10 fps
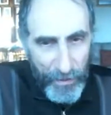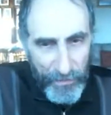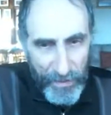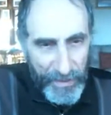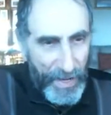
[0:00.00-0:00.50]

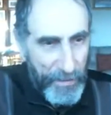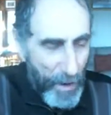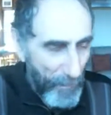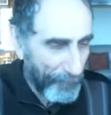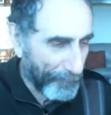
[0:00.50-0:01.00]
The other thing
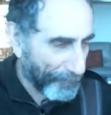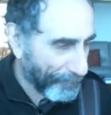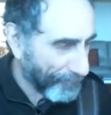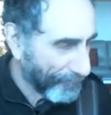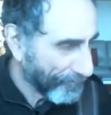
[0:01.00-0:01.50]
that came
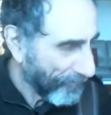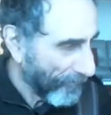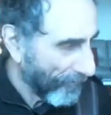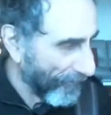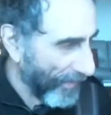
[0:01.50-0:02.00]
up
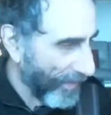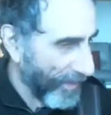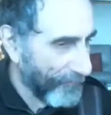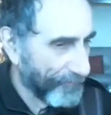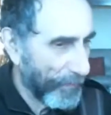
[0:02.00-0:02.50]

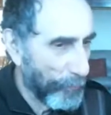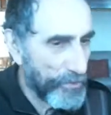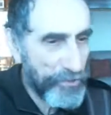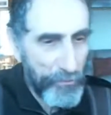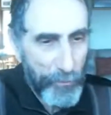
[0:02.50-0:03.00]

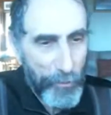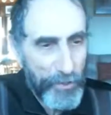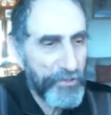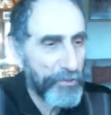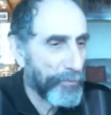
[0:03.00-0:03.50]
um,
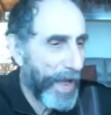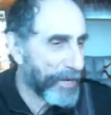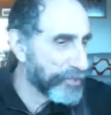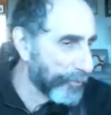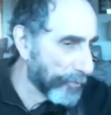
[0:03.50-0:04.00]
was
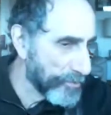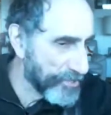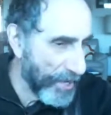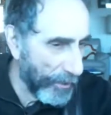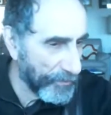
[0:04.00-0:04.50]
was the
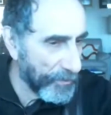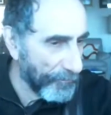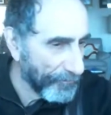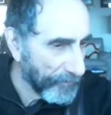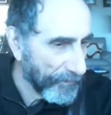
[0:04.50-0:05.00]
actual
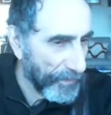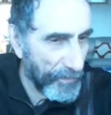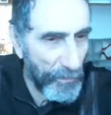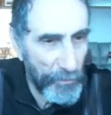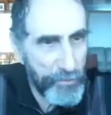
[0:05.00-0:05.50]
result.
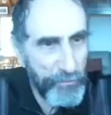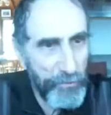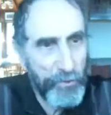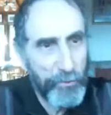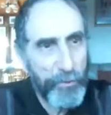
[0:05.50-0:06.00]

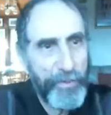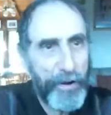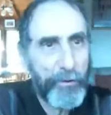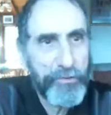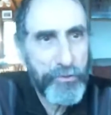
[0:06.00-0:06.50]
And those of you
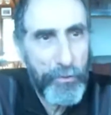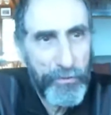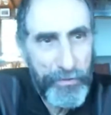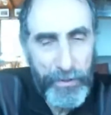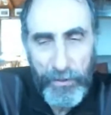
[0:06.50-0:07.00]
who were
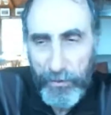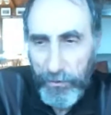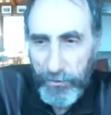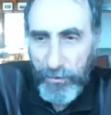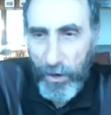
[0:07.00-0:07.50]
there or saw the
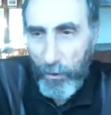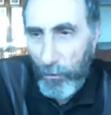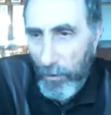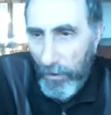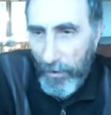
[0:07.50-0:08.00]
video,
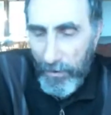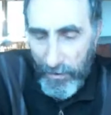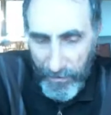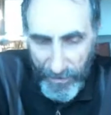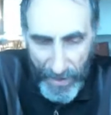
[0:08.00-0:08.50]
you
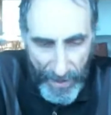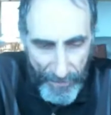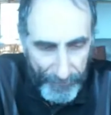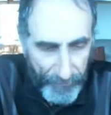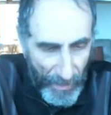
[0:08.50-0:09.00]
know
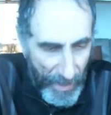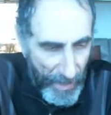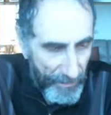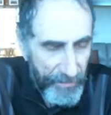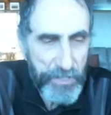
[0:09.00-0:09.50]

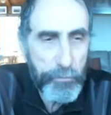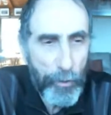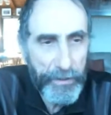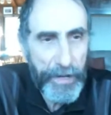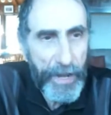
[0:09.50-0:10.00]
that uh,
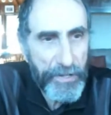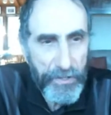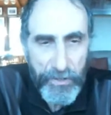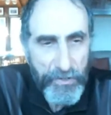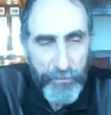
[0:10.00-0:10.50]
in this
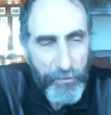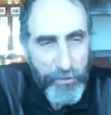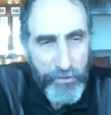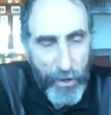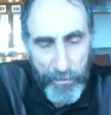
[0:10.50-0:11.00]
one case,
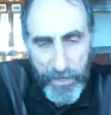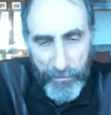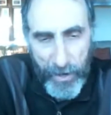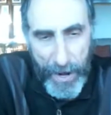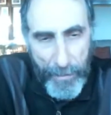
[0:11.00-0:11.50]
and it's the
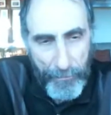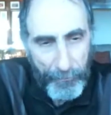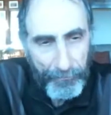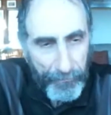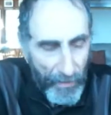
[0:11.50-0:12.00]
first time it's
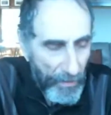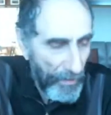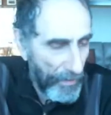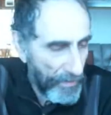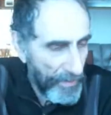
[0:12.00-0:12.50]
ever happened,